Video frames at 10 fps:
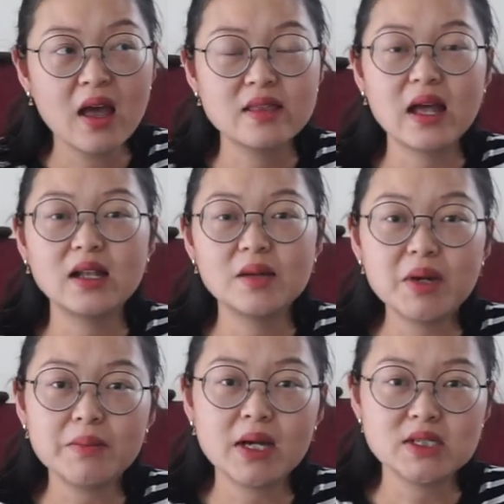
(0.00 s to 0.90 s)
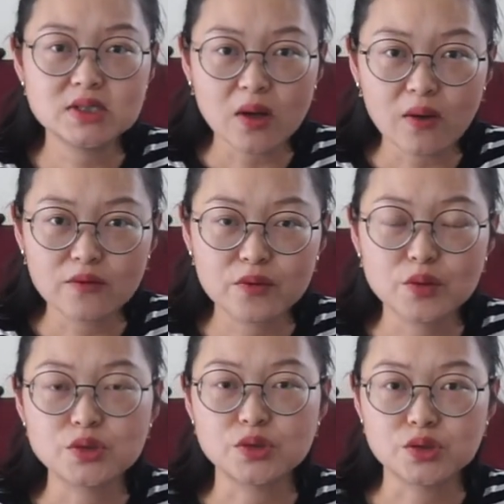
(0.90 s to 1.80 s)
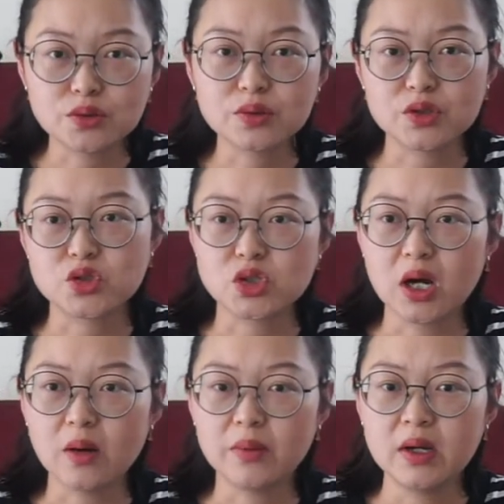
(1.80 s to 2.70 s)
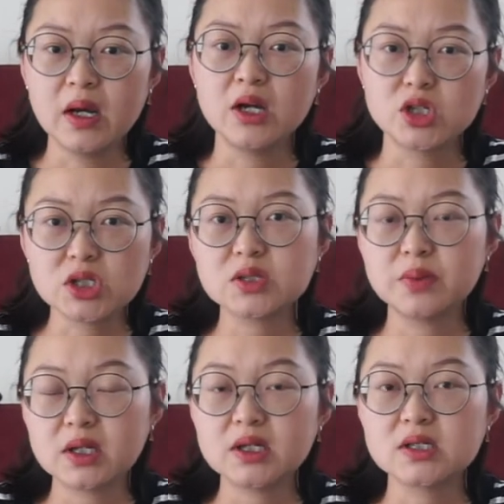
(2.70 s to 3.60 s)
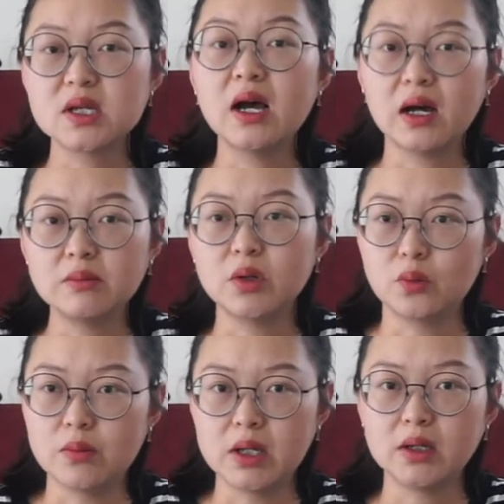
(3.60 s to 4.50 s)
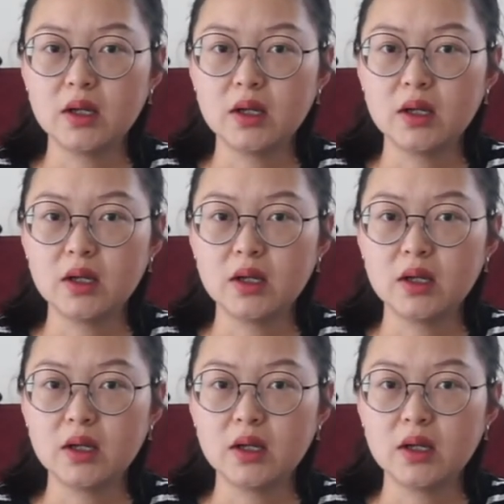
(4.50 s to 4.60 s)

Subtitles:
that limit myself to do this job just because I'm a woman?